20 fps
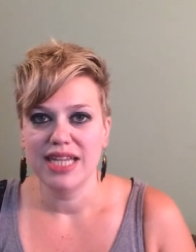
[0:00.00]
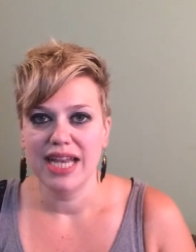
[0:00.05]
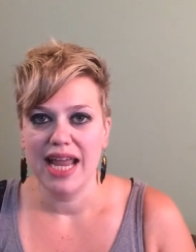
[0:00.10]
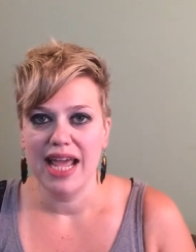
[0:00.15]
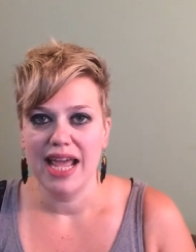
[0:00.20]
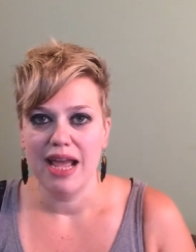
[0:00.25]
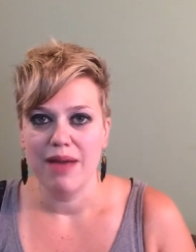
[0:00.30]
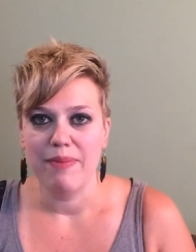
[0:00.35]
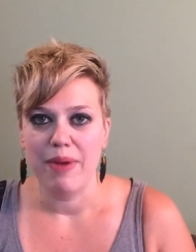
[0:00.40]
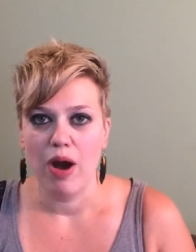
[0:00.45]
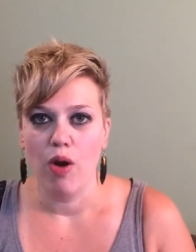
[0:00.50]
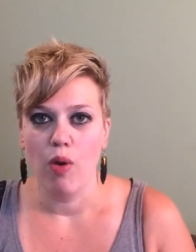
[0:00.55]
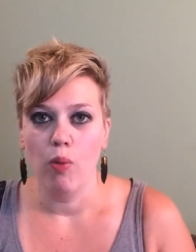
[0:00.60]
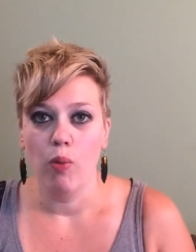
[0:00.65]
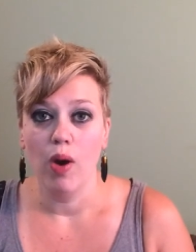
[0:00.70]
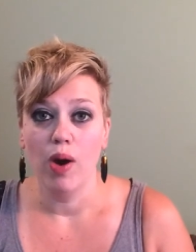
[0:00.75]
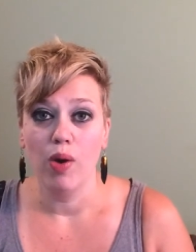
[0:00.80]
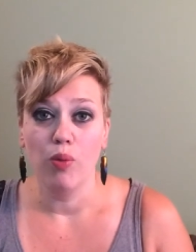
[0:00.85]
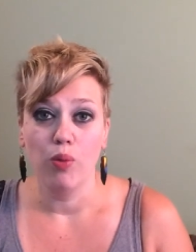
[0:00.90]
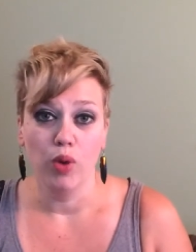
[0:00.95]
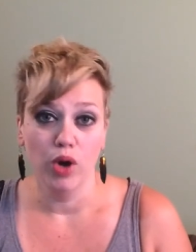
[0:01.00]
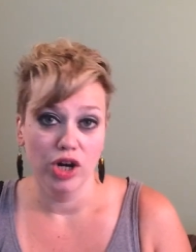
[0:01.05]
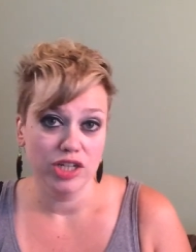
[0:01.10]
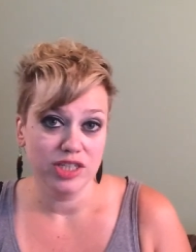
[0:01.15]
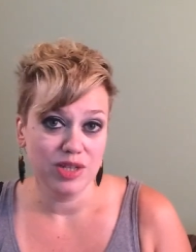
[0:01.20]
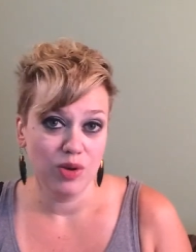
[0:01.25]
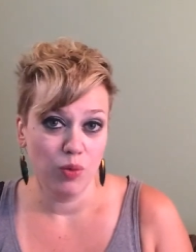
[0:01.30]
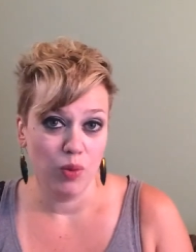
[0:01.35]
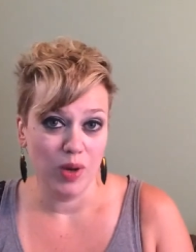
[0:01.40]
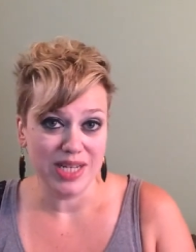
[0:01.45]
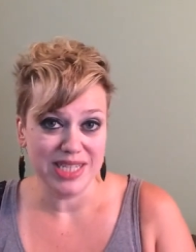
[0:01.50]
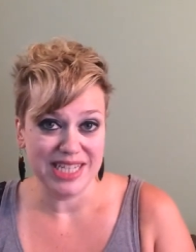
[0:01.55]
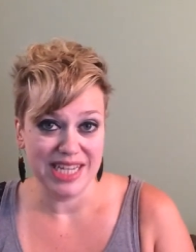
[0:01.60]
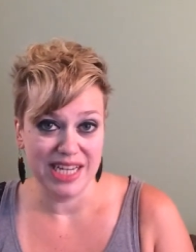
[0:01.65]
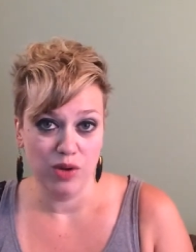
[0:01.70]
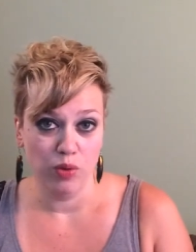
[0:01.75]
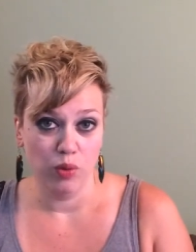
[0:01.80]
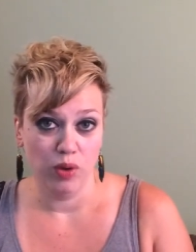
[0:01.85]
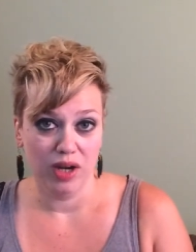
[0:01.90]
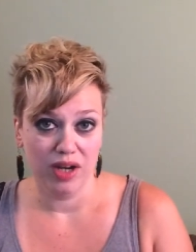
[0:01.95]
today about what worked and what
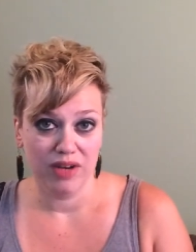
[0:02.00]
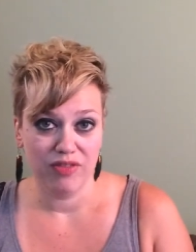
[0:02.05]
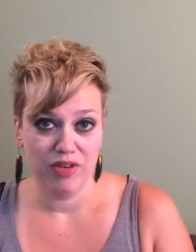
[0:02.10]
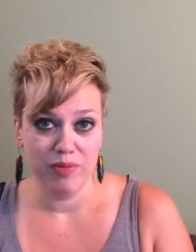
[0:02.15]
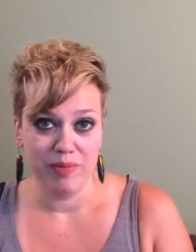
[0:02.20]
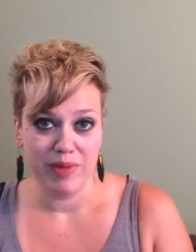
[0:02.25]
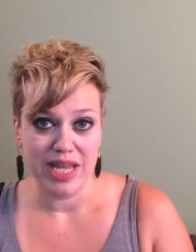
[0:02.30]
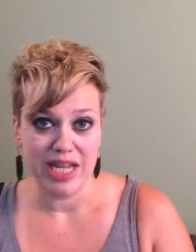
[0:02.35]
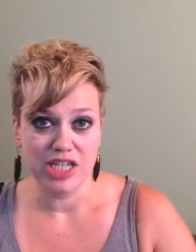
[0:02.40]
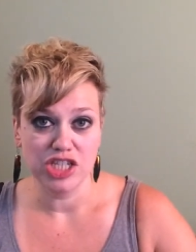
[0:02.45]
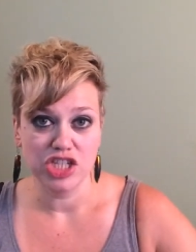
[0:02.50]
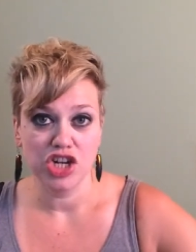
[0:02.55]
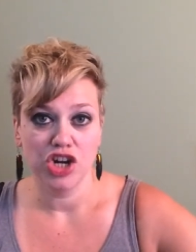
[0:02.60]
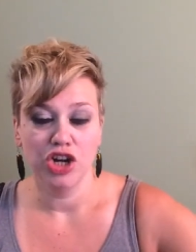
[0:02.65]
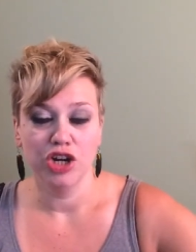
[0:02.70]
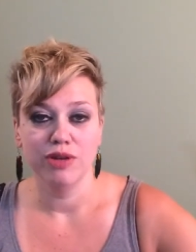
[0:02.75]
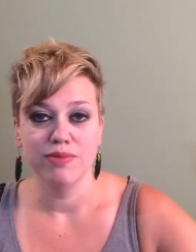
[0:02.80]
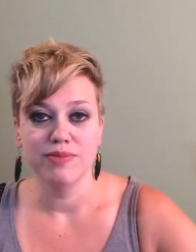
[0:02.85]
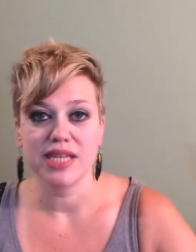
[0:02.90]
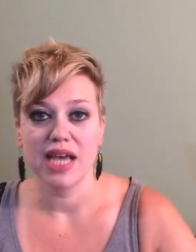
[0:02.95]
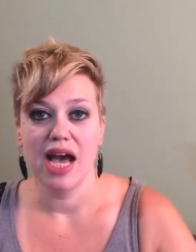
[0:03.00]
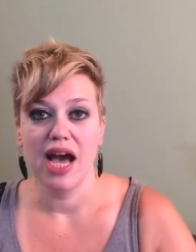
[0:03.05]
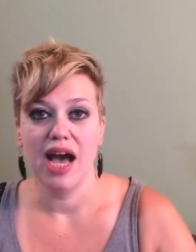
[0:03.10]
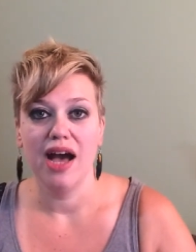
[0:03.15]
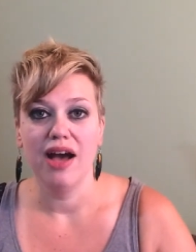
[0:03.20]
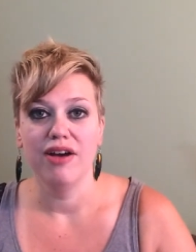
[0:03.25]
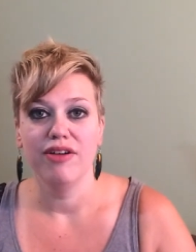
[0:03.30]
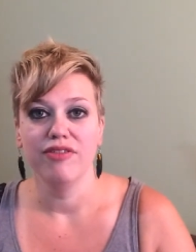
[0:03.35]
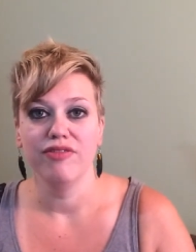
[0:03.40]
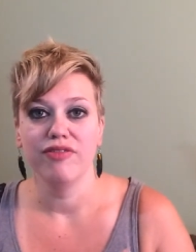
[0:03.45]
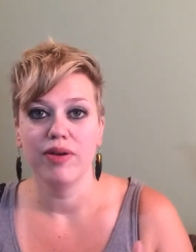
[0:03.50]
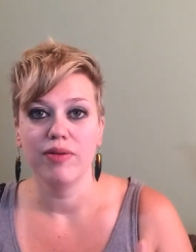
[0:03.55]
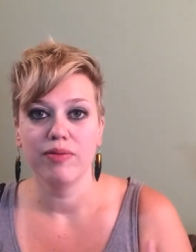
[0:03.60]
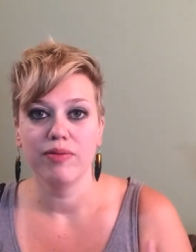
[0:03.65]
didn't work for me in terms of